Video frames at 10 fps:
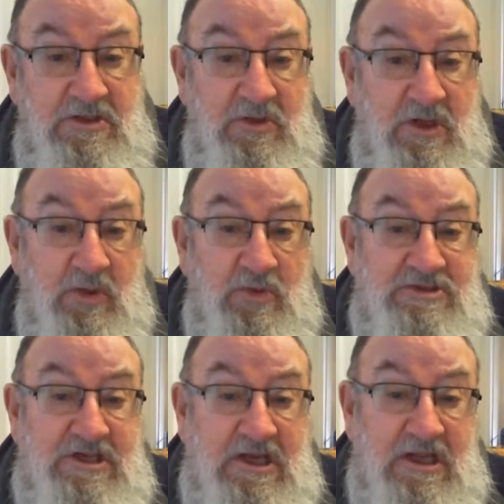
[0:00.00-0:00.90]
were
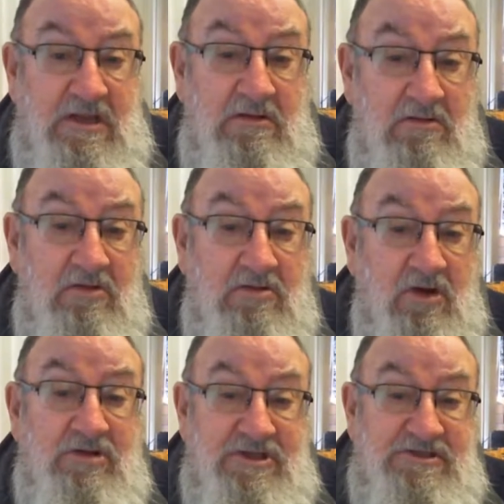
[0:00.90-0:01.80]
sitting
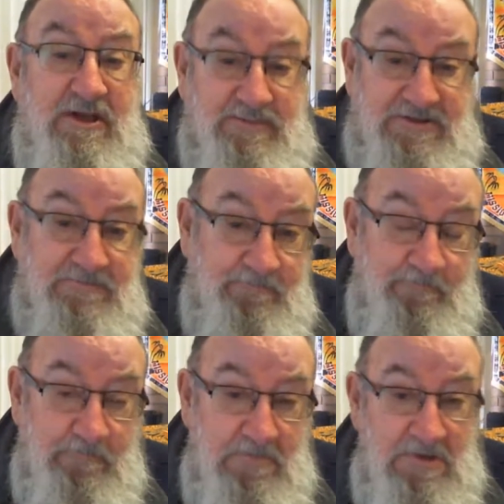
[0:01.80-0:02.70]
on the steps,
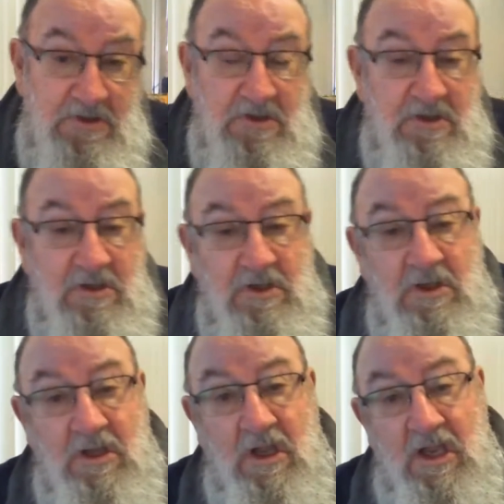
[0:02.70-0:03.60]

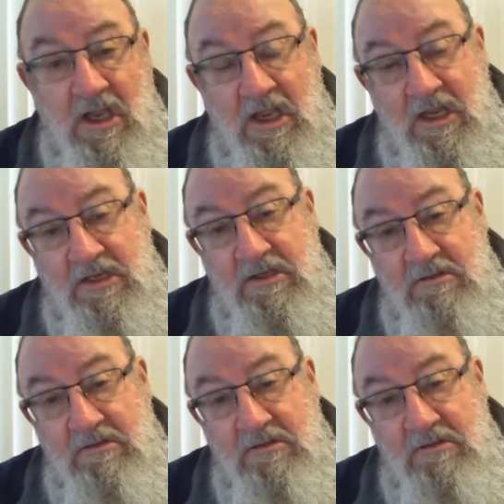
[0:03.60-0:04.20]
and